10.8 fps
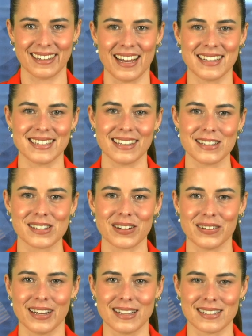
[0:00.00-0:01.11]
Antilles
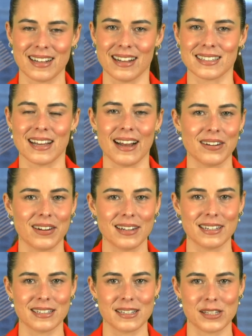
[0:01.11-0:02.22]
Gold has announced high-grade
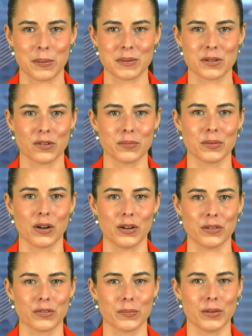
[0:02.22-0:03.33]
intercepts from
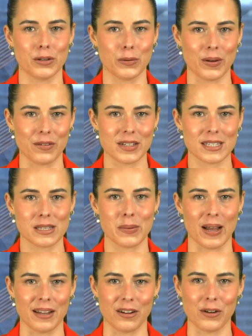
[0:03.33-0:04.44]
gold from the Nueva
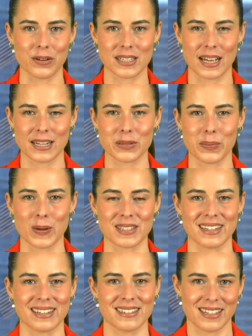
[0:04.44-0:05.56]
Sabana oxide
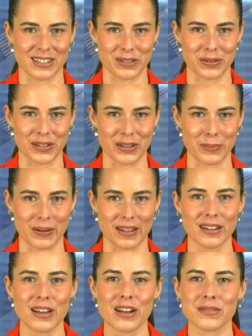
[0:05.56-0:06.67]
deposit in central
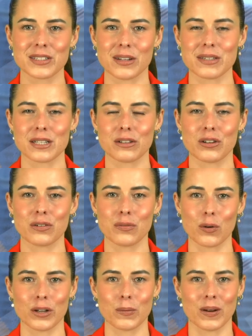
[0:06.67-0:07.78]
Cuba. Results include
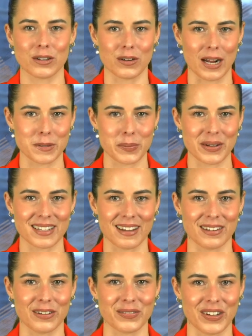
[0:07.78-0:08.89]
41 grams per
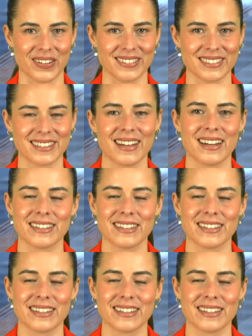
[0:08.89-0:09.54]
tonne of gold.